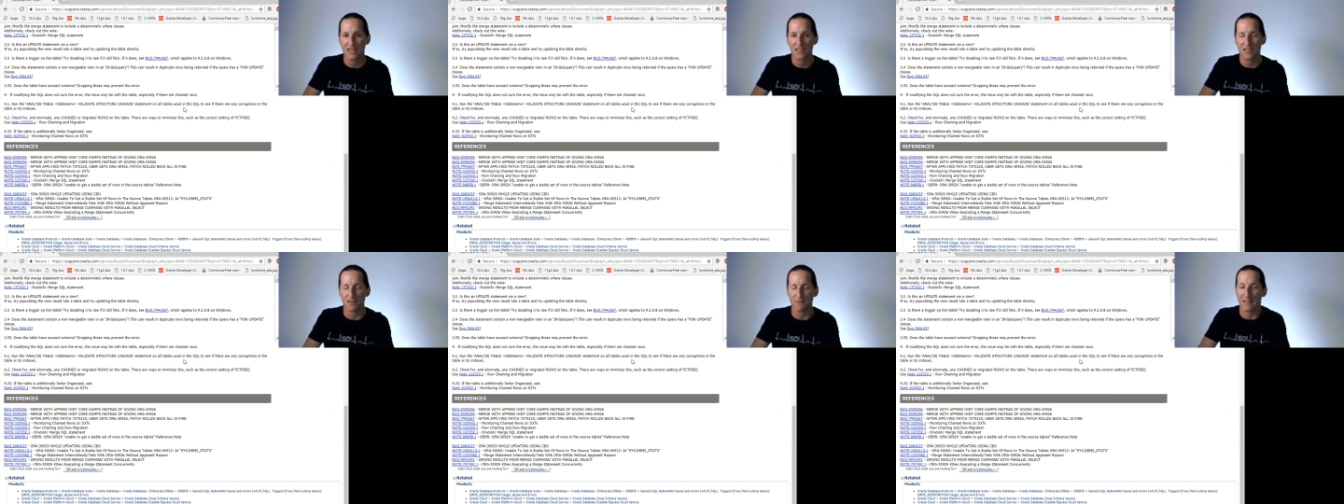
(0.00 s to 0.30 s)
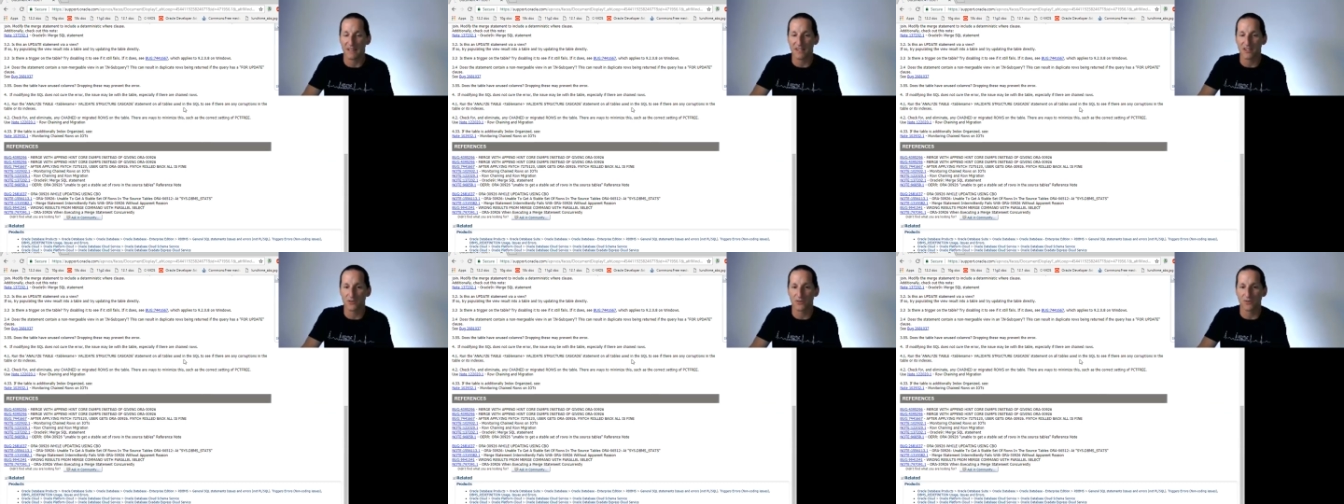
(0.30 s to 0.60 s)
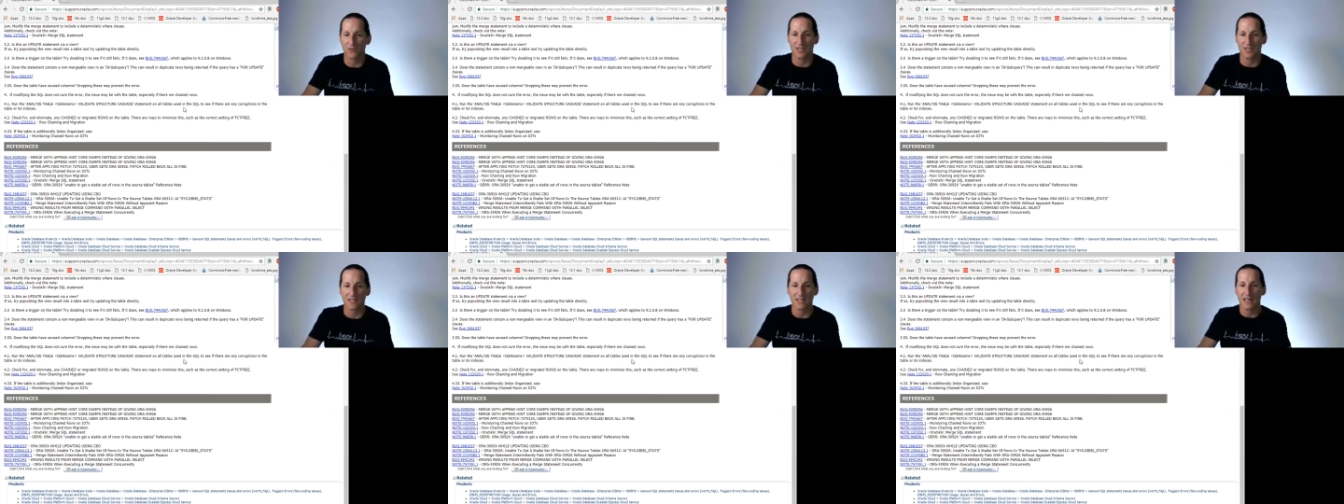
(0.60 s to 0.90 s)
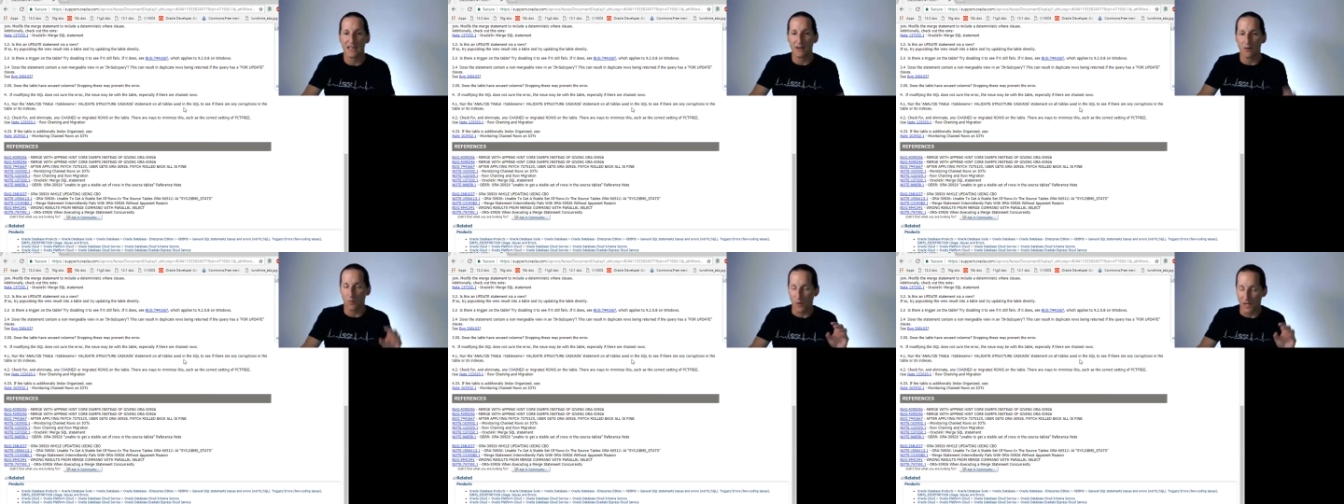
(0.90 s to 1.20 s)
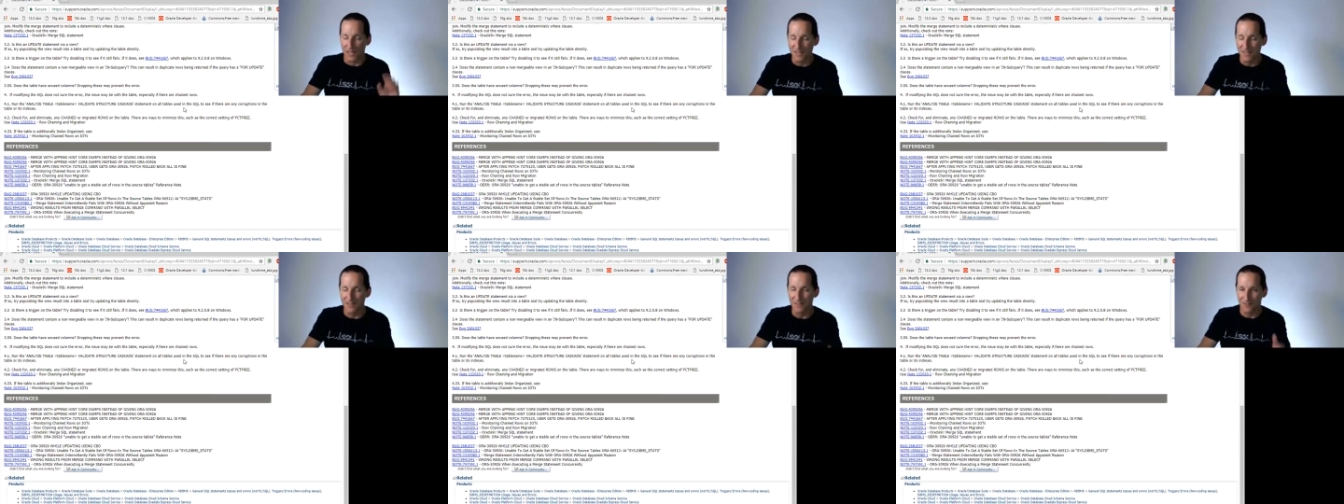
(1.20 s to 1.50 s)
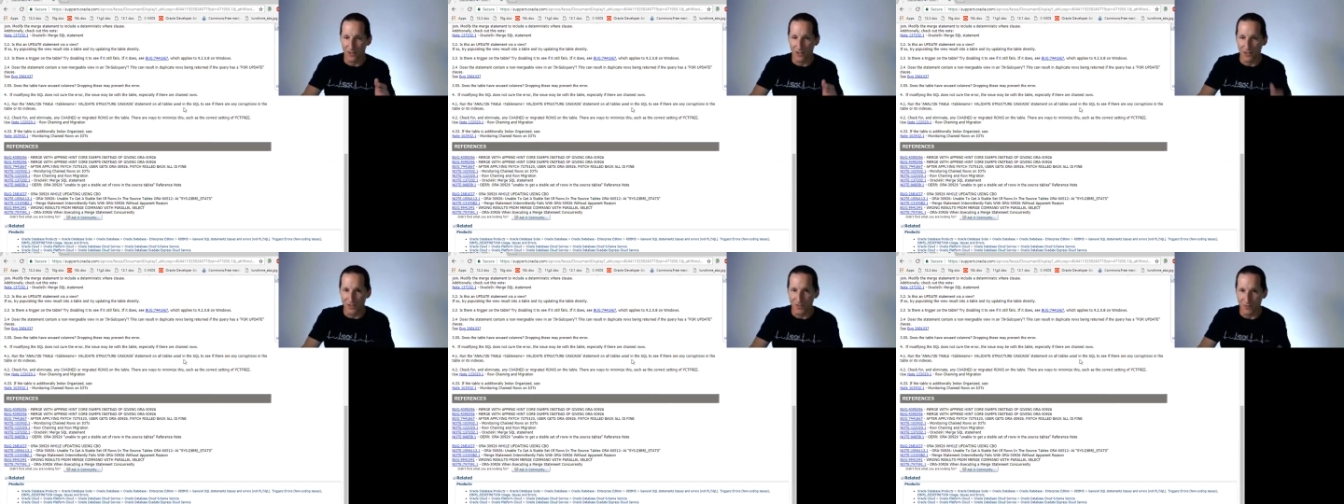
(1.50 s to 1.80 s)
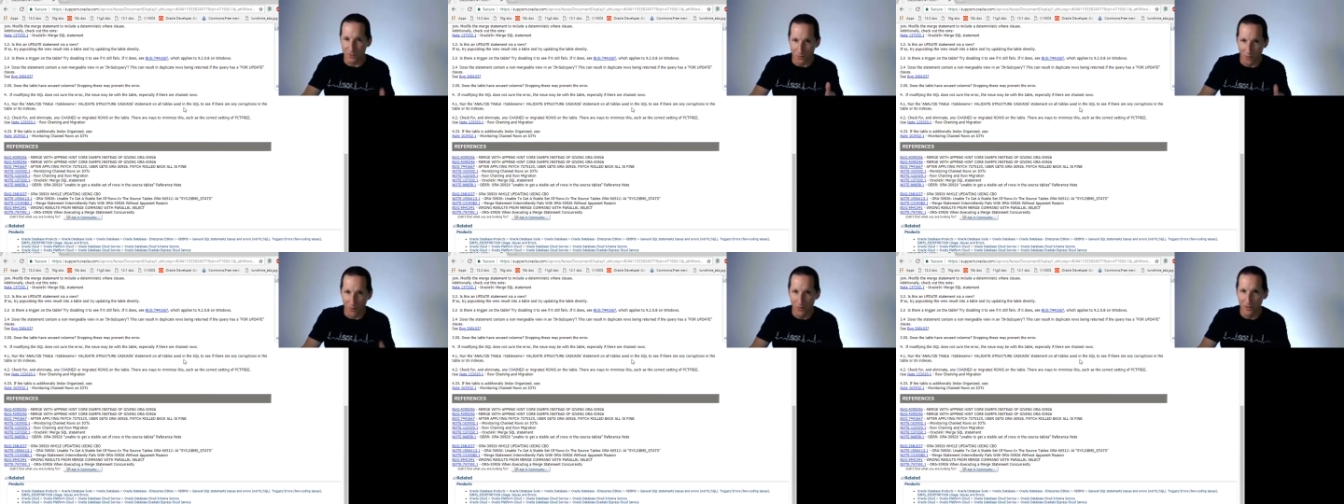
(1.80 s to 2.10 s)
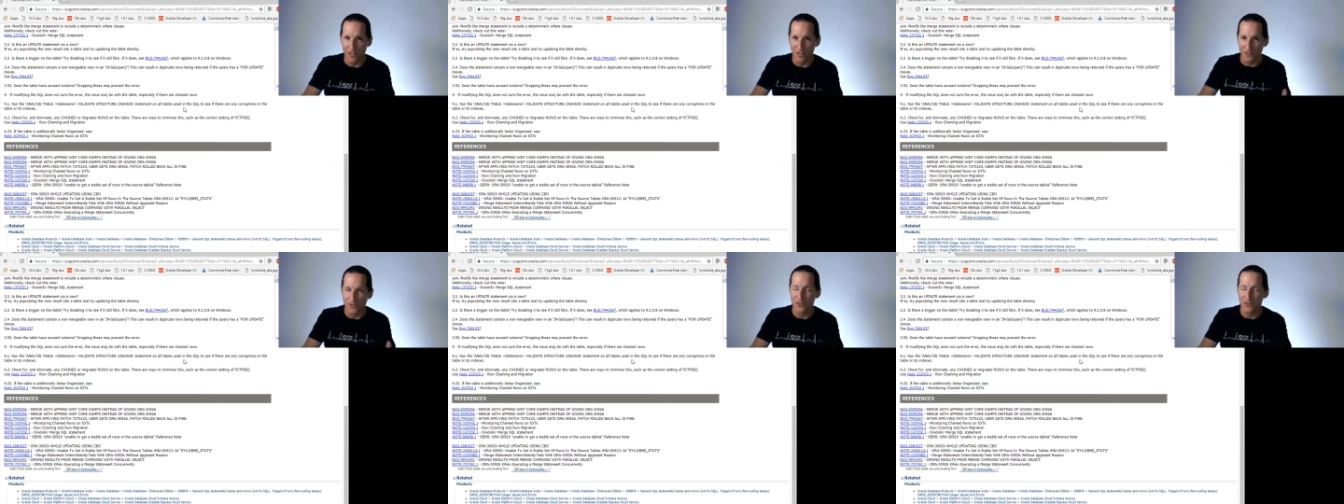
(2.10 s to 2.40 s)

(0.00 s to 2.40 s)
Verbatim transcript: to make sure that once you've gone through all those